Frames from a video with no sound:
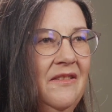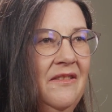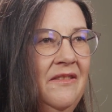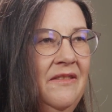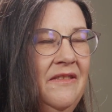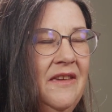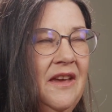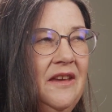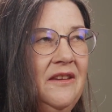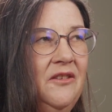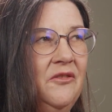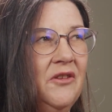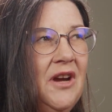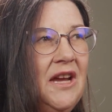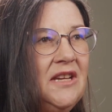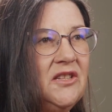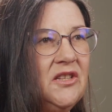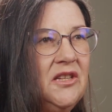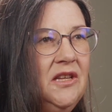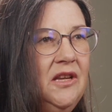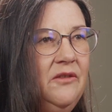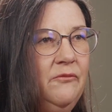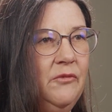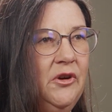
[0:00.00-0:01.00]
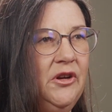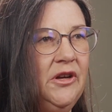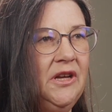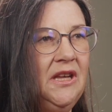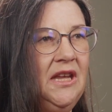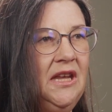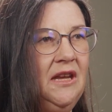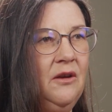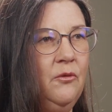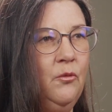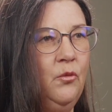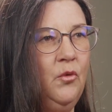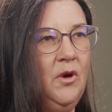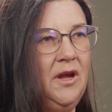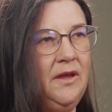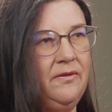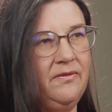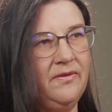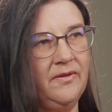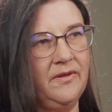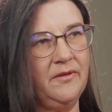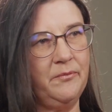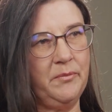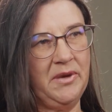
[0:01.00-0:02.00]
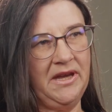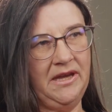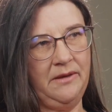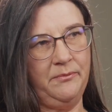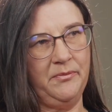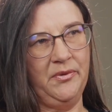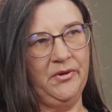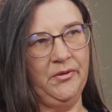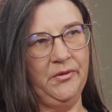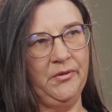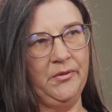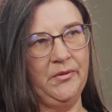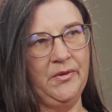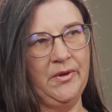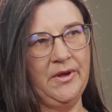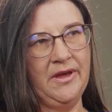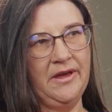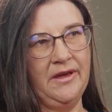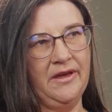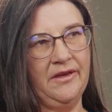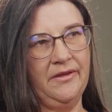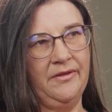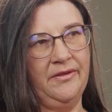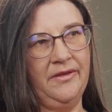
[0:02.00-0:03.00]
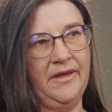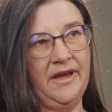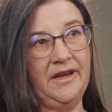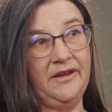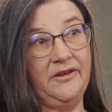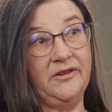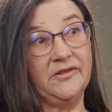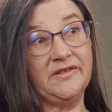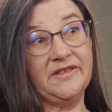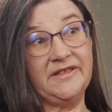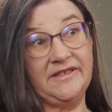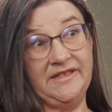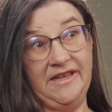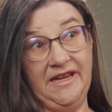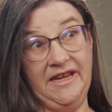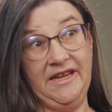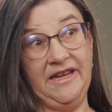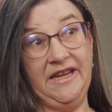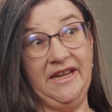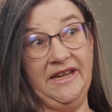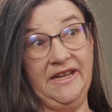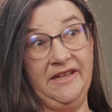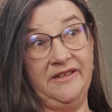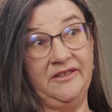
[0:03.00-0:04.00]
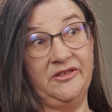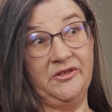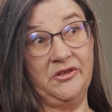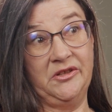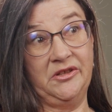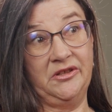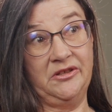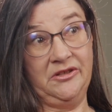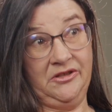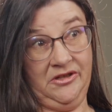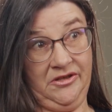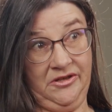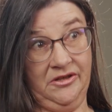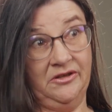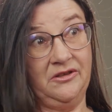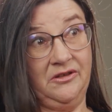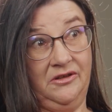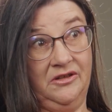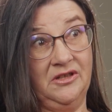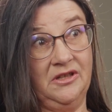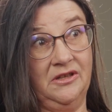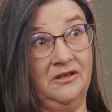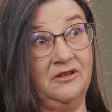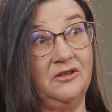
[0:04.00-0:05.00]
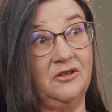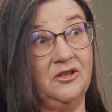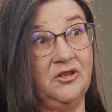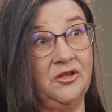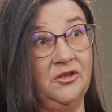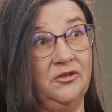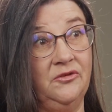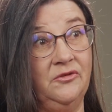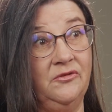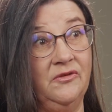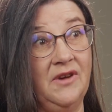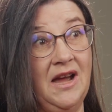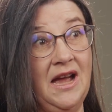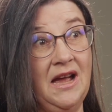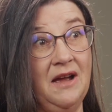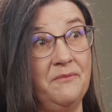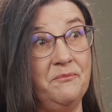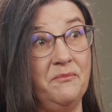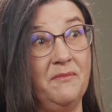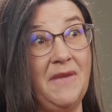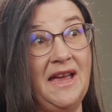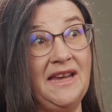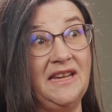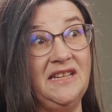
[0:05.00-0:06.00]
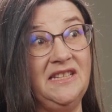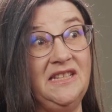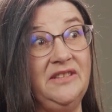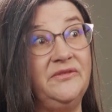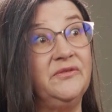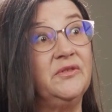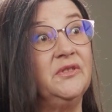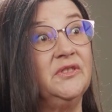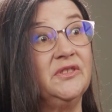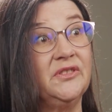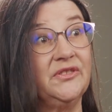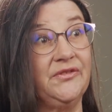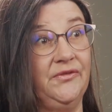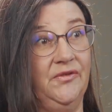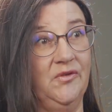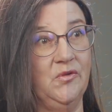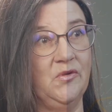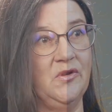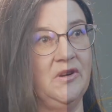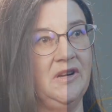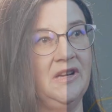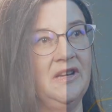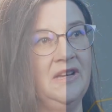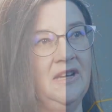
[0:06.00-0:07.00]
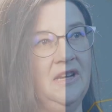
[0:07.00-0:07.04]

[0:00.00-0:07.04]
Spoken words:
that you're actually working with the people that you're seeking to make a difference for.